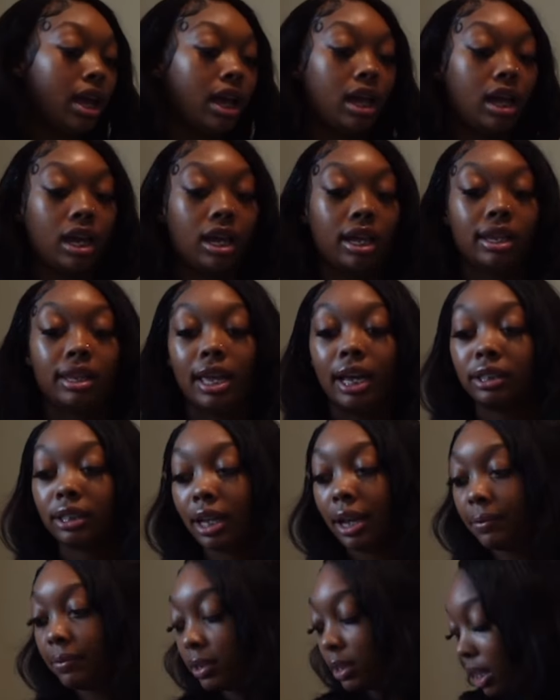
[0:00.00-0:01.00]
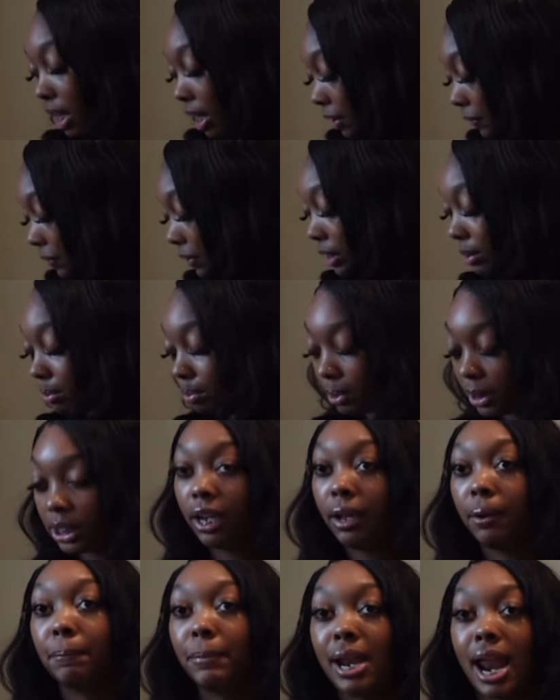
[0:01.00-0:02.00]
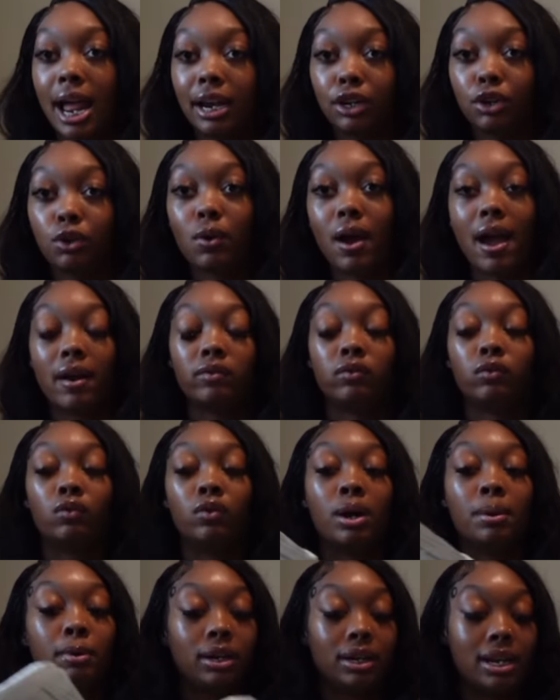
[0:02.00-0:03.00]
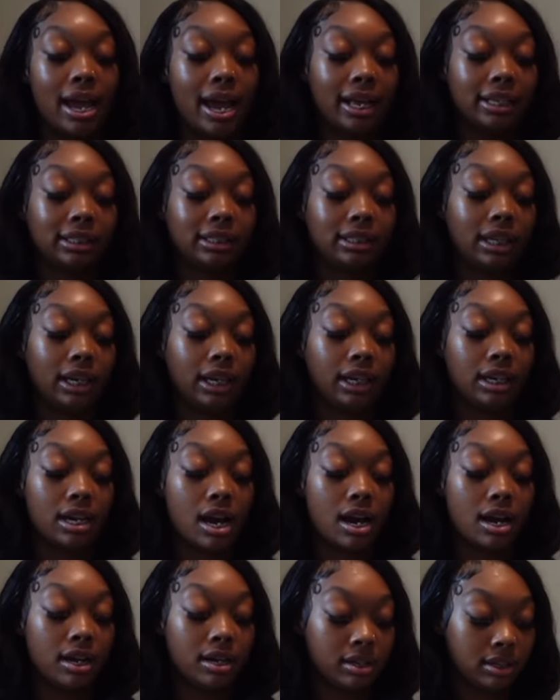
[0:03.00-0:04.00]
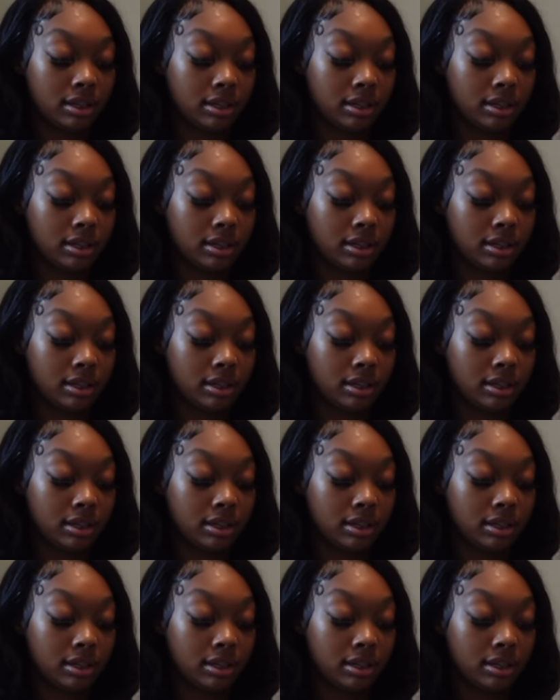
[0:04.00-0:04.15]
and that's everything from Shein, but I do have one more last thing, y'all.